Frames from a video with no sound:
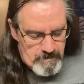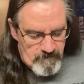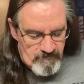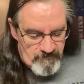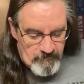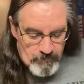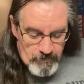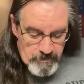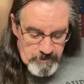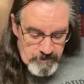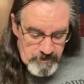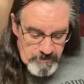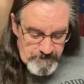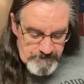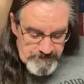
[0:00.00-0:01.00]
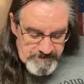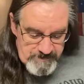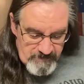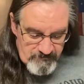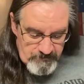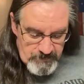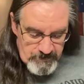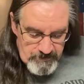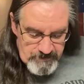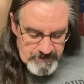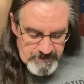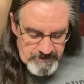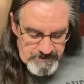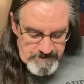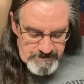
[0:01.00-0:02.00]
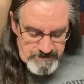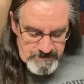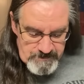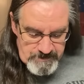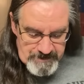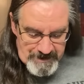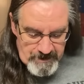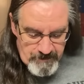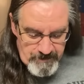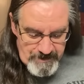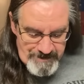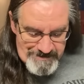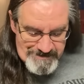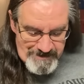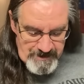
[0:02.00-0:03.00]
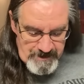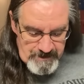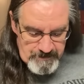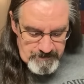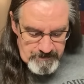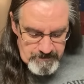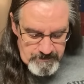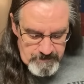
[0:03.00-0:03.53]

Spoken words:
4 groups of buildings, Gray's Inn,